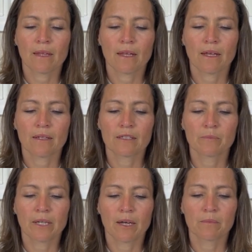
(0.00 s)
And this
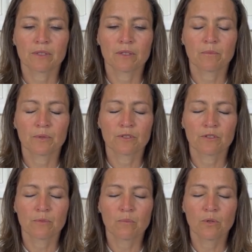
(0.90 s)
becomes a
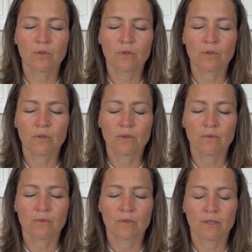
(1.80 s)
smooth
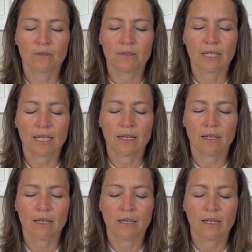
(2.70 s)

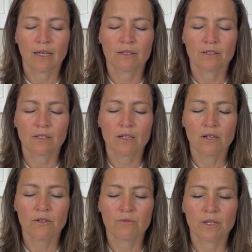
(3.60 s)
and
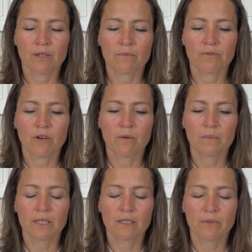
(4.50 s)
slow rhythm from the
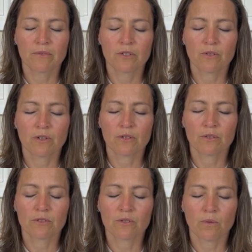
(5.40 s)
tip of your
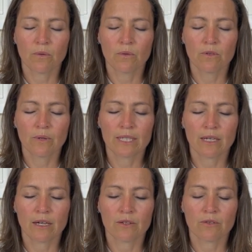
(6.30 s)
nose all the way
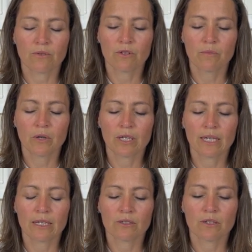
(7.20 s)
down through the body
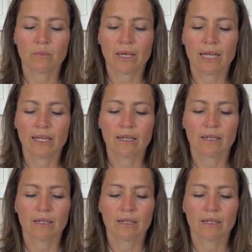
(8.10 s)
into the belly.